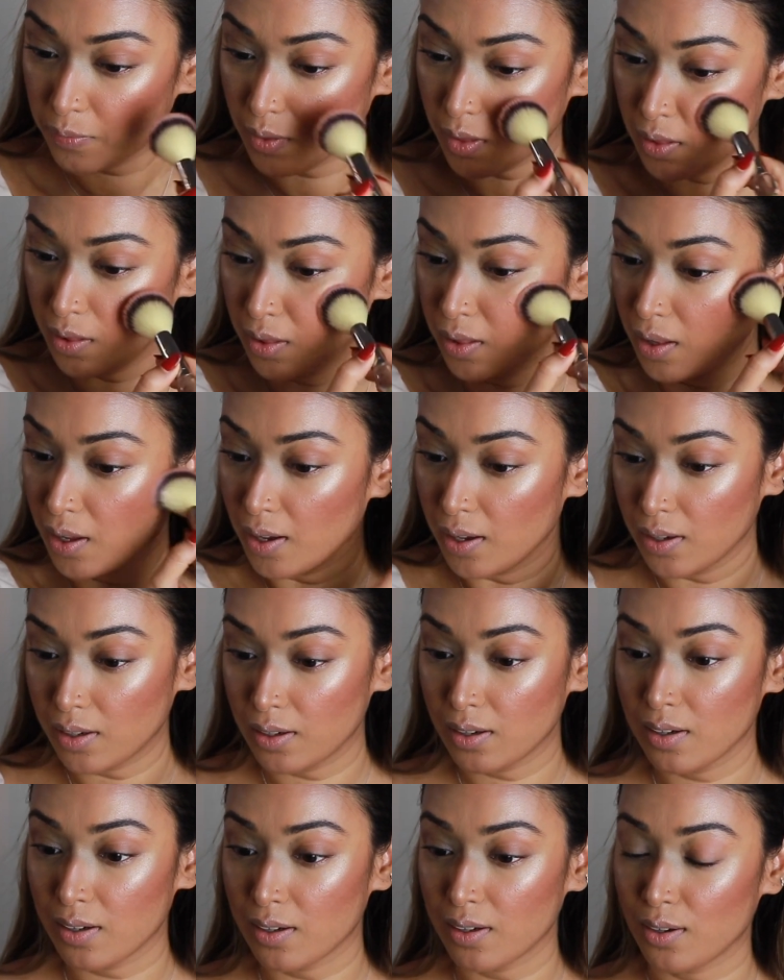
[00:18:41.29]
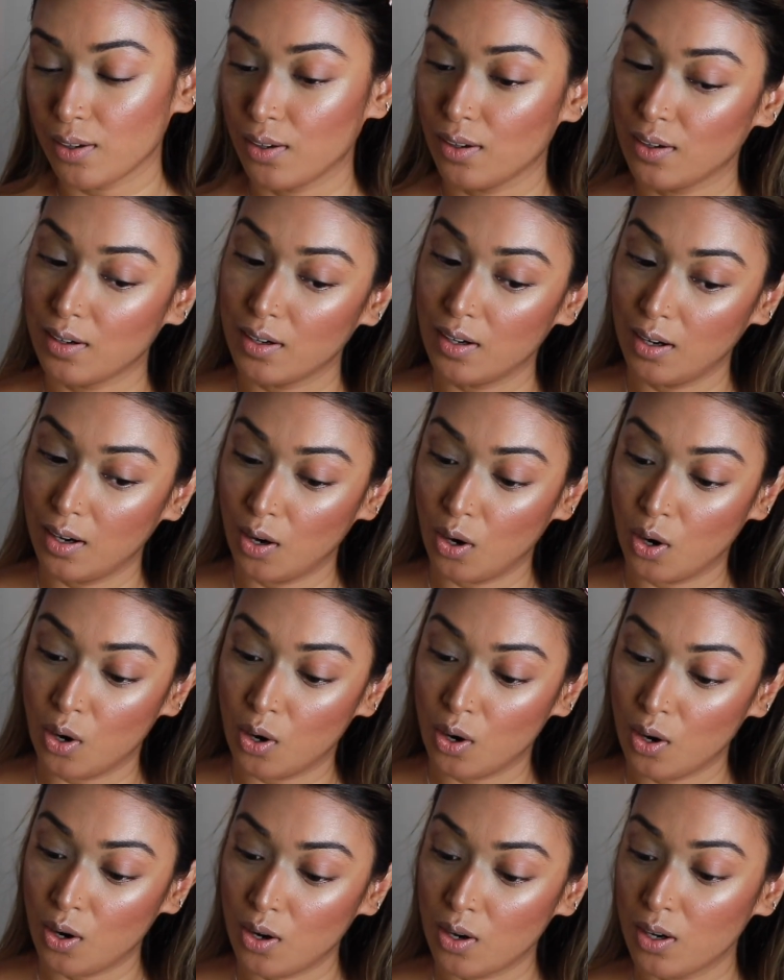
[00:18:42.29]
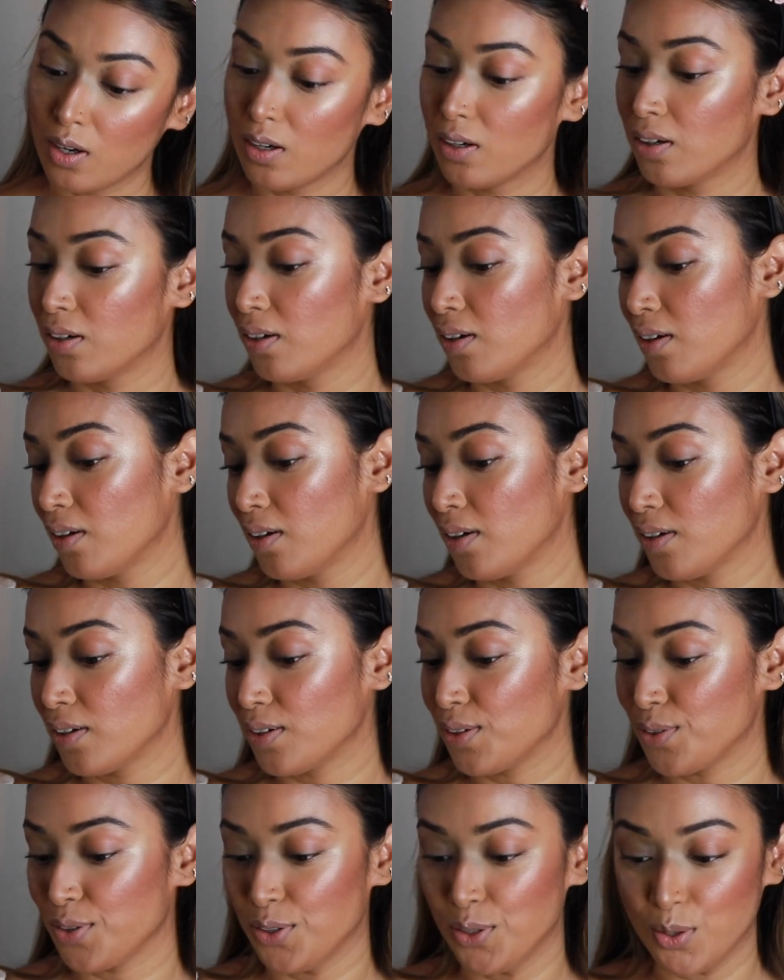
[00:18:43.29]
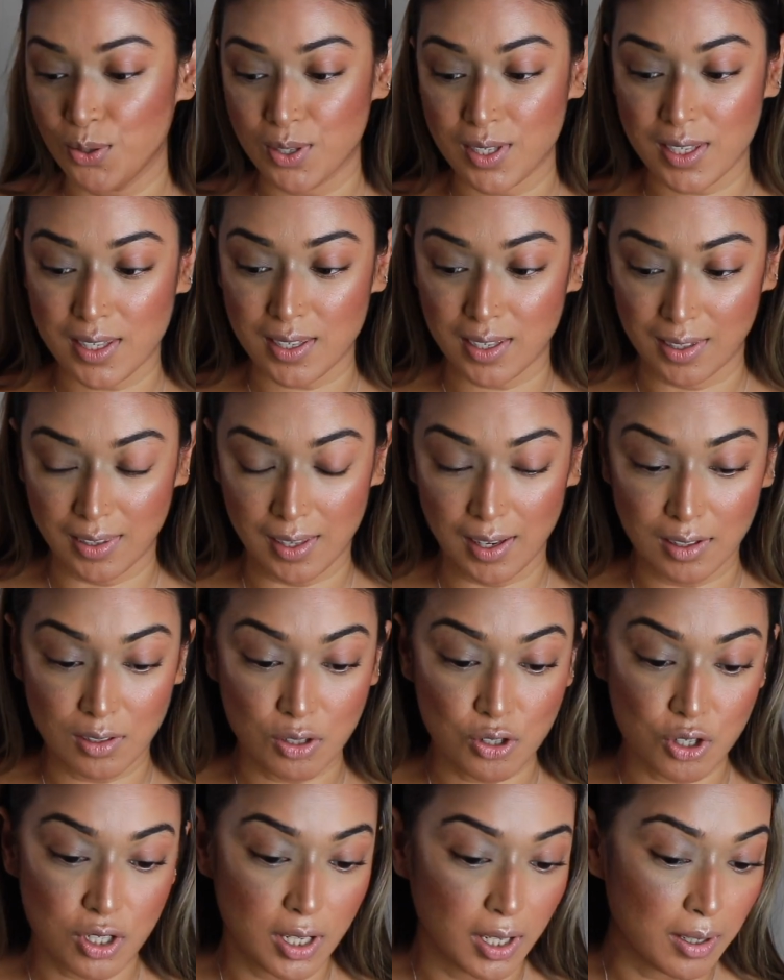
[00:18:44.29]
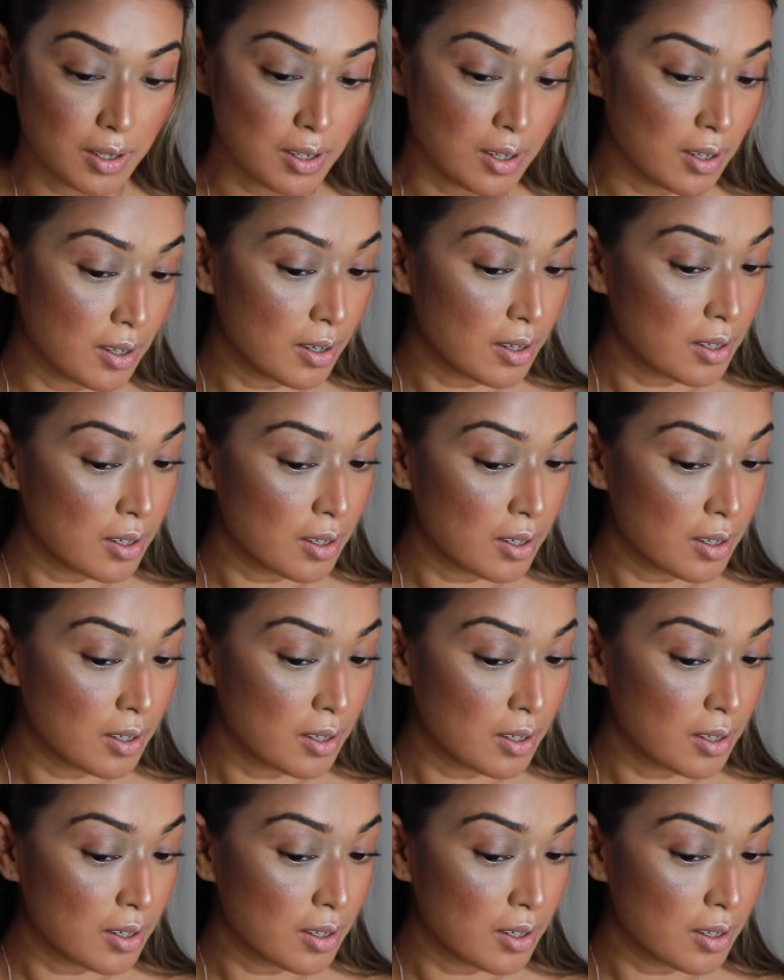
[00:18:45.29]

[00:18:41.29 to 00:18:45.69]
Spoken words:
like, oh, do you see that chick?